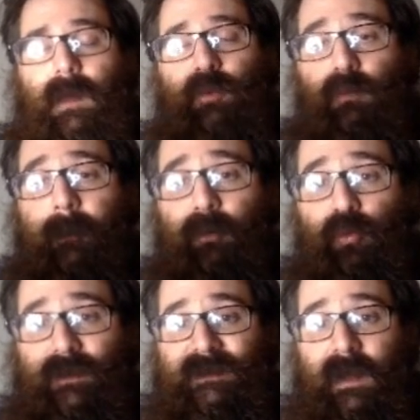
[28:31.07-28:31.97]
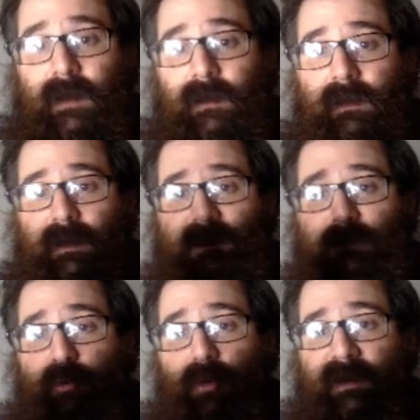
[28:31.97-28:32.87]
Remember, we said it's
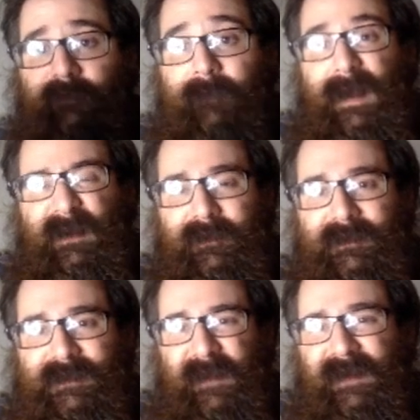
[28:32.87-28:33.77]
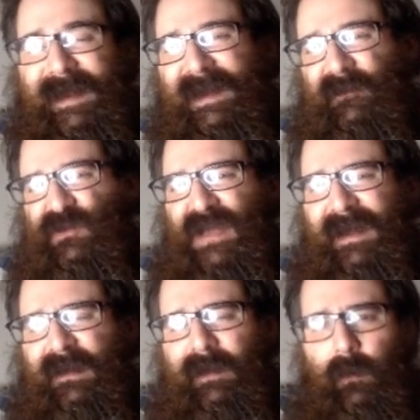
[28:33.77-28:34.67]
important to find this and then kind of
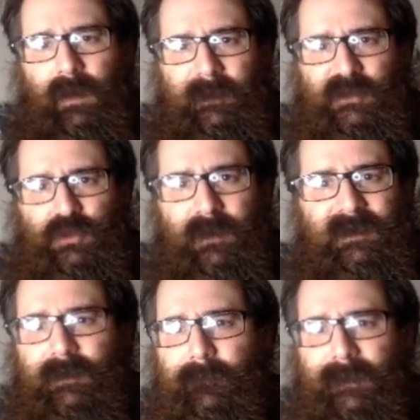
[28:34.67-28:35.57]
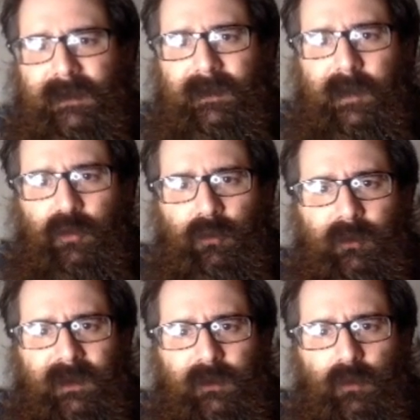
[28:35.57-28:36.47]
check. I want to make sure I didn't make an error
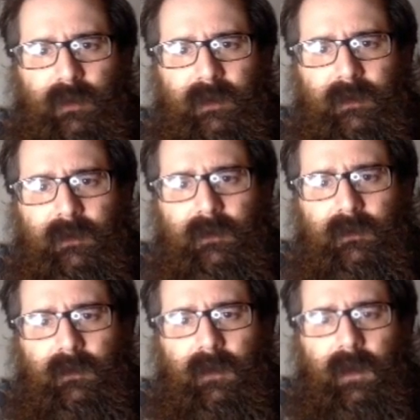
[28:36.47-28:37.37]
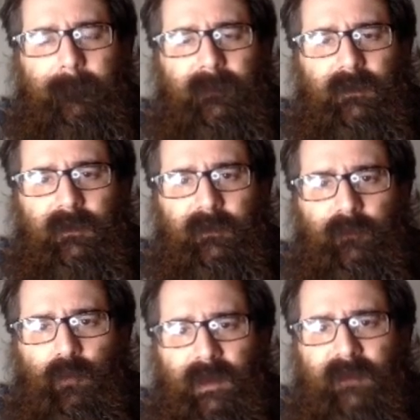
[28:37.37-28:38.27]
anyway. Along the
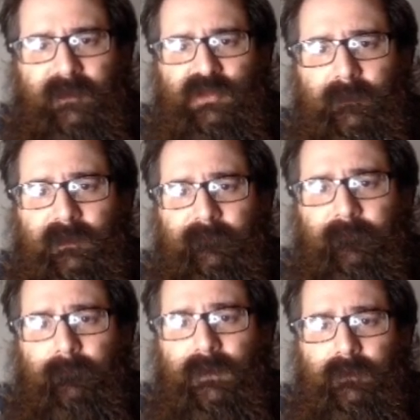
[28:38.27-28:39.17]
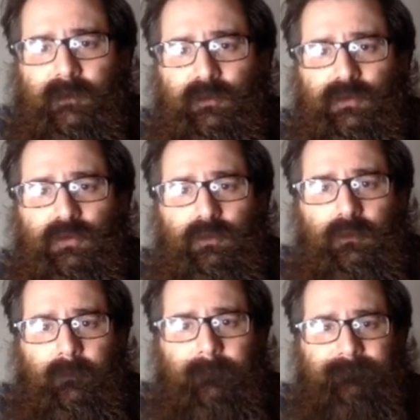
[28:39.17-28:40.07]
way, this should be a familiar
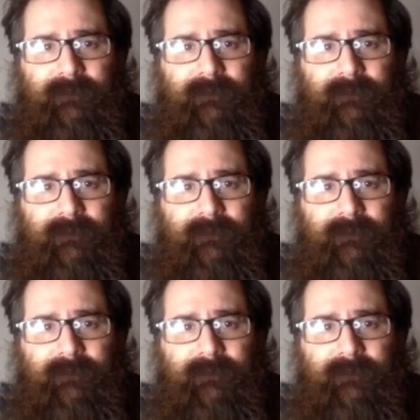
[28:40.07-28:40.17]
term.